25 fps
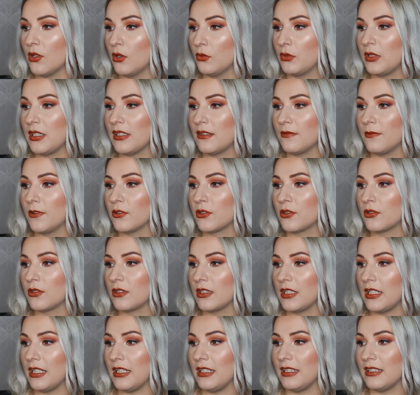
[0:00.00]
so this
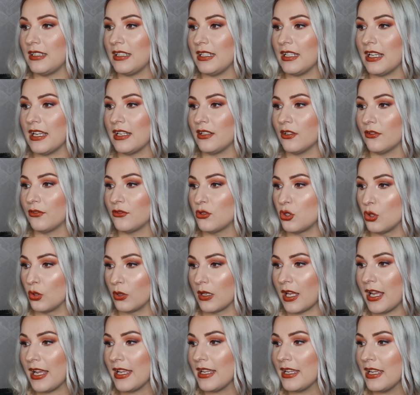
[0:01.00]
was in the end of
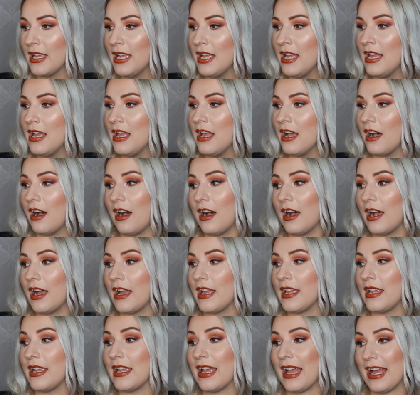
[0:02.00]
July,
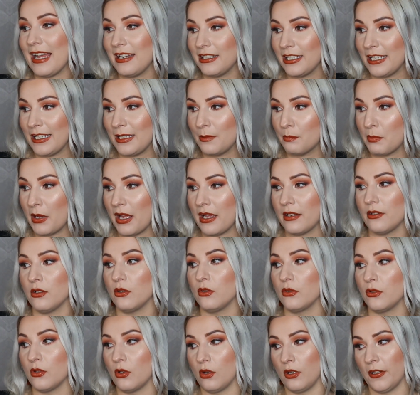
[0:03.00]
I had hit pan
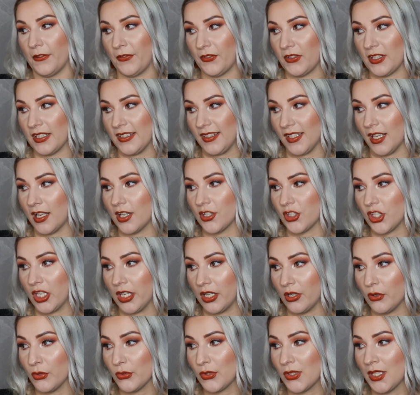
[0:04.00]
on all of these
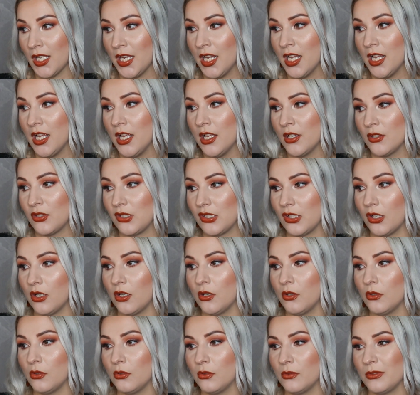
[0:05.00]
eyeshadows.
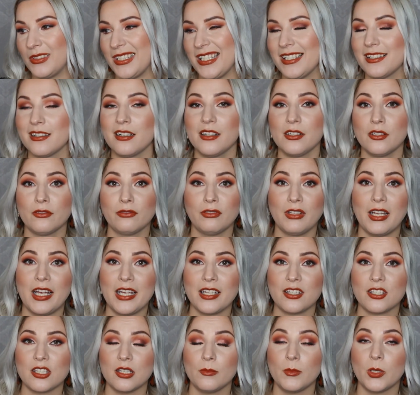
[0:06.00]
So these kind of
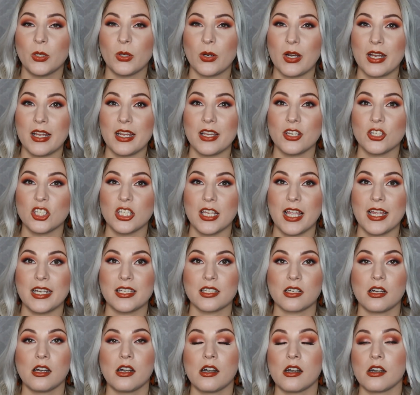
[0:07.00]
light shimmery
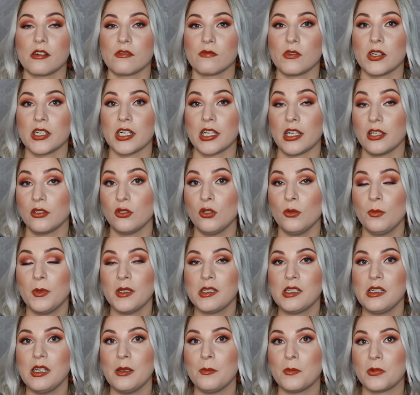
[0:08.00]
shades are what I
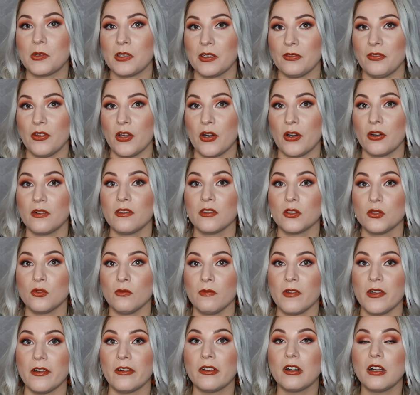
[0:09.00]
typically prefer
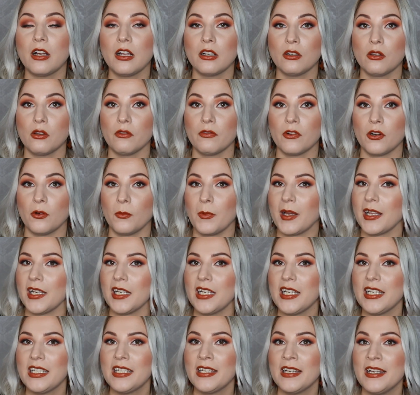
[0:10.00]
to wear all over my
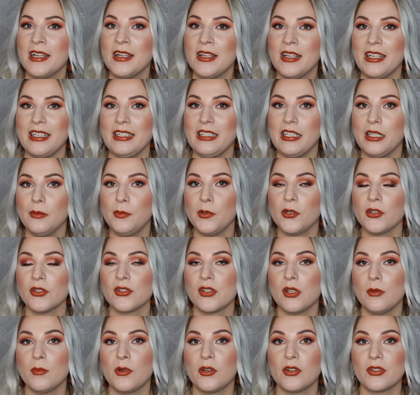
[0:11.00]
lid. Deeper
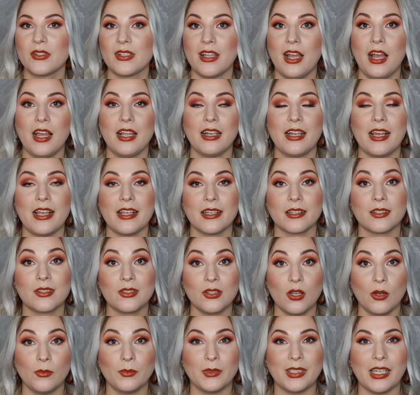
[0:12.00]
shimmers I like
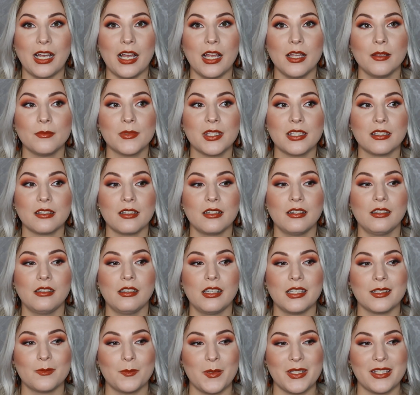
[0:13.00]
sometimes,
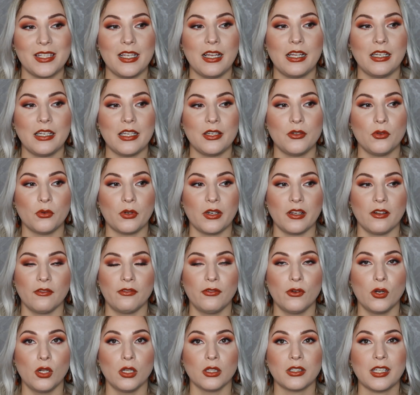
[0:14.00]
especially during
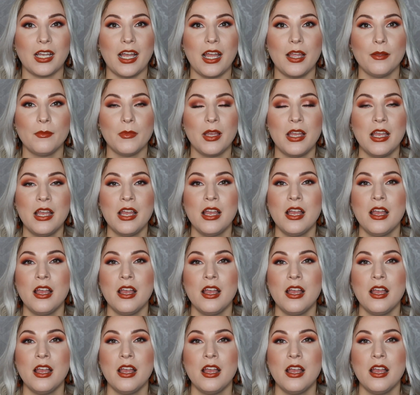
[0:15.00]
fall time,